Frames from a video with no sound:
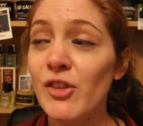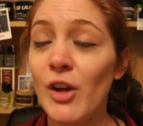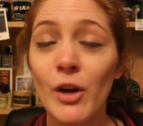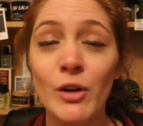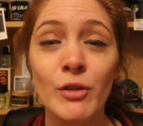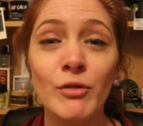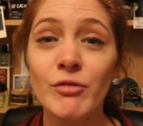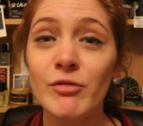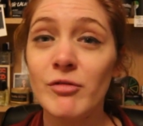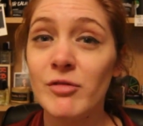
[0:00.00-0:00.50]

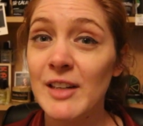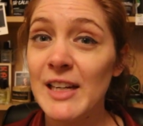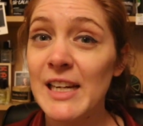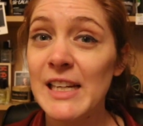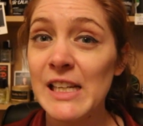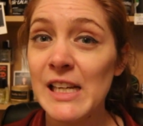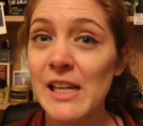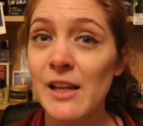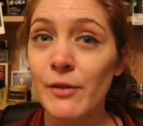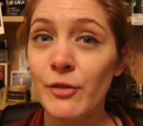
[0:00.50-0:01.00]
don't
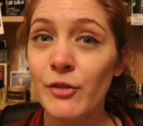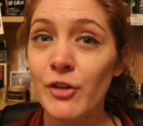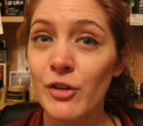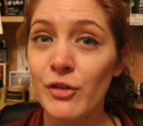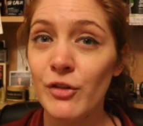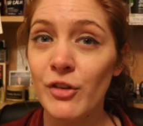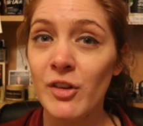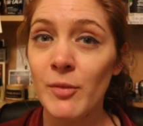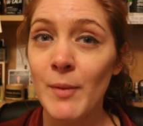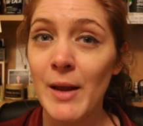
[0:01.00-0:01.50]
really love
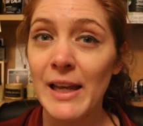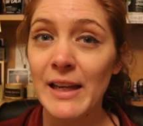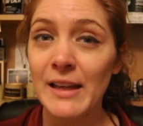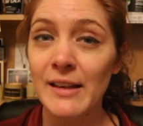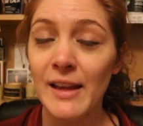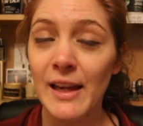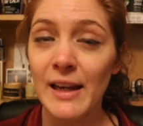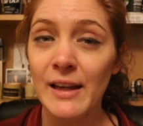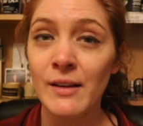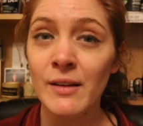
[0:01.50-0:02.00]
ginger smelling
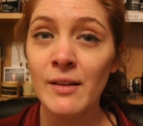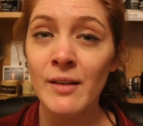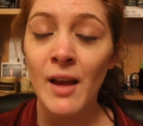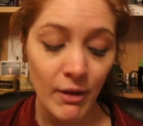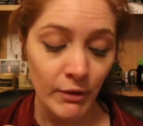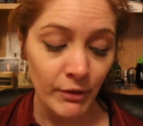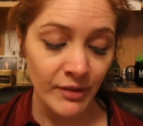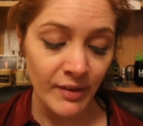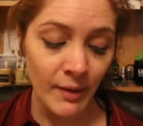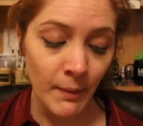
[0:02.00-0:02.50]
things,
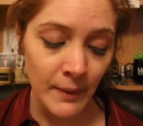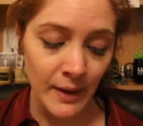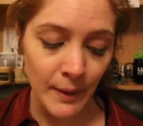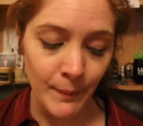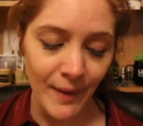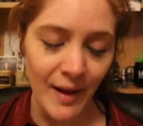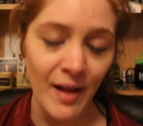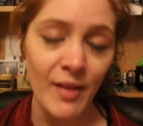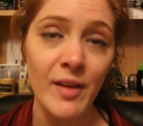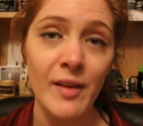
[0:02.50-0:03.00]
there is something
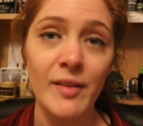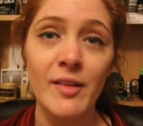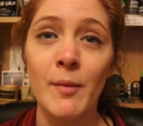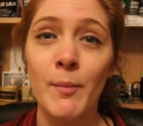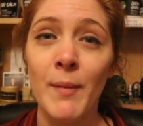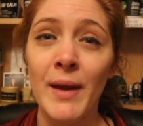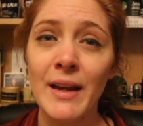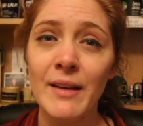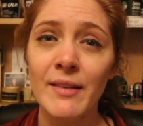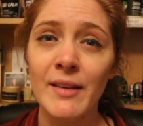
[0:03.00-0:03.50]
about this that
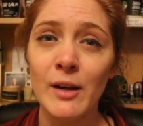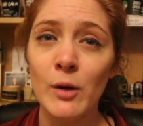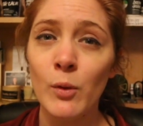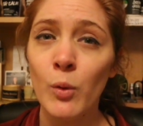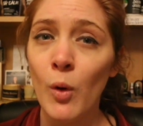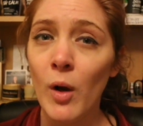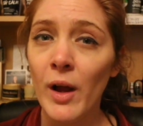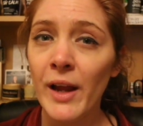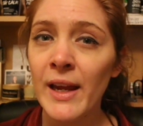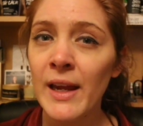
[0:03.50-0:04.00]
makes it
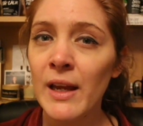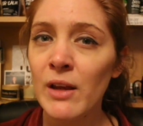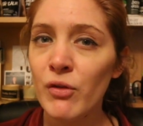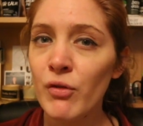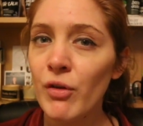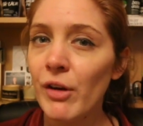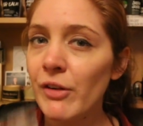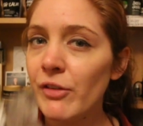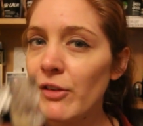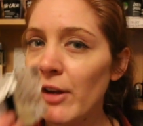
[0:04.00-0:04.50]
quite
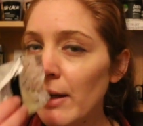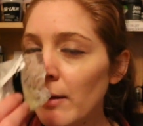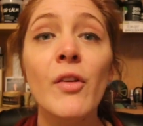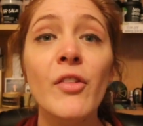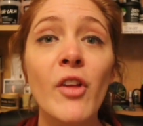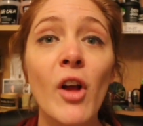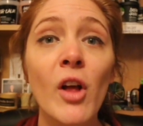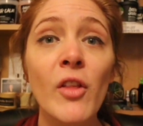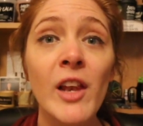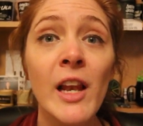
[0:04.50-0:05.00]
interesting.
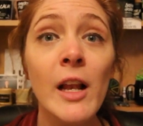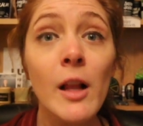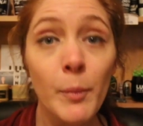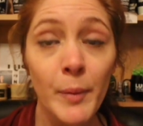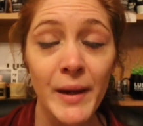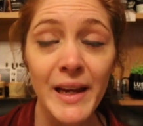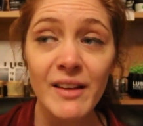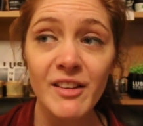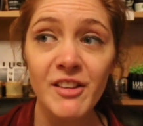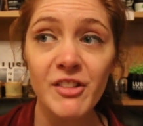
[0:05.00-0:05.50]
So the little
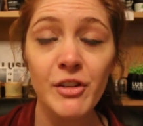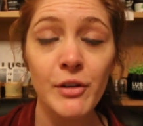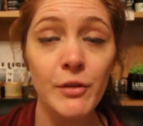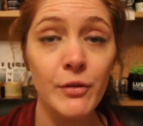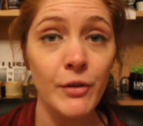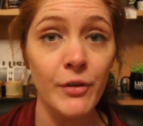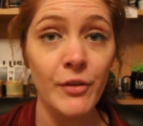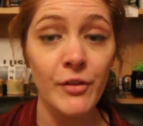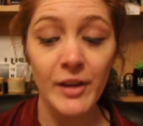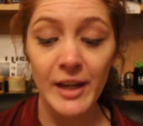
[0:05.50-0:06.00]
pieces you've
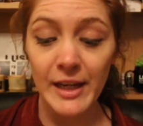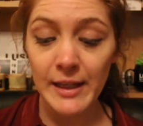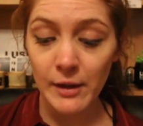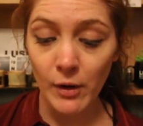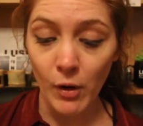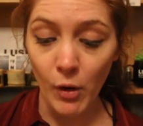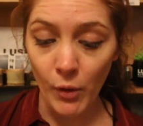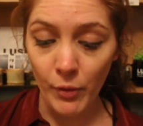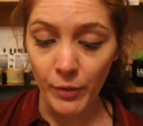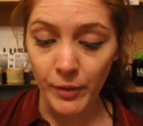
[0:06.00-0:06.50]
just
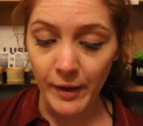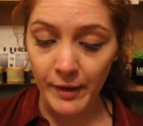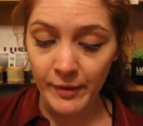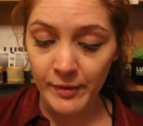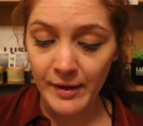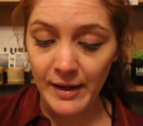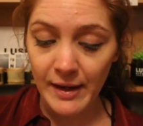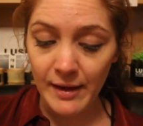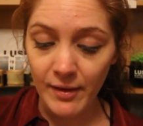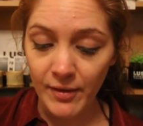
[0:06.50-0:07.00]
seen on
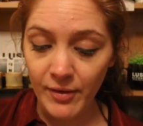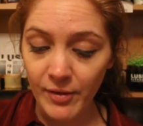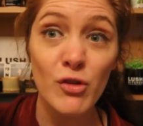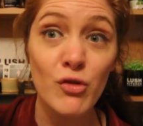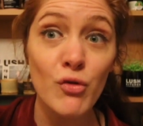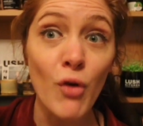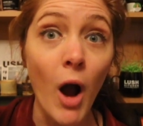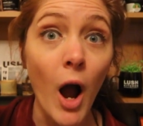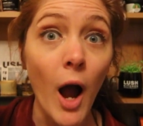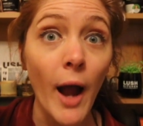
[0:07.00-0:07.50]
this is
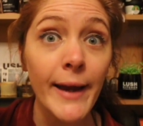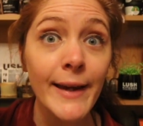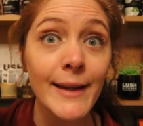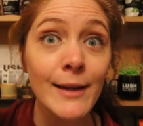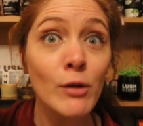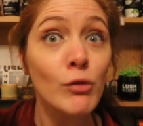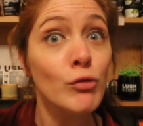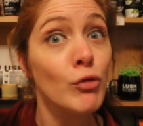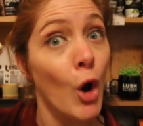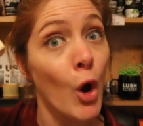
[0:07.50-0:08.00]

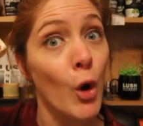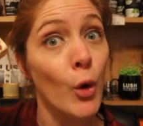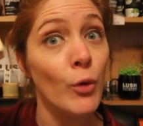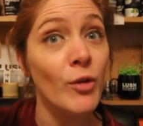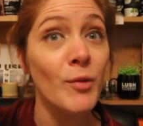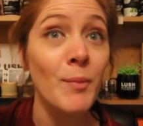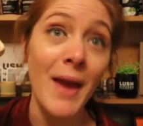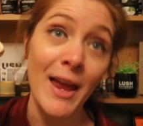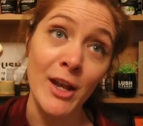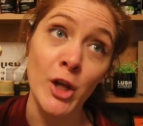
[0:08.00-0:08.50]
dried
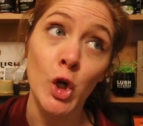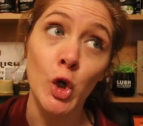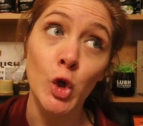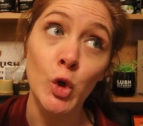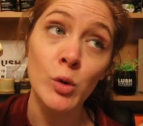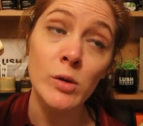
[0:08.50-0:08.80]
rose petals.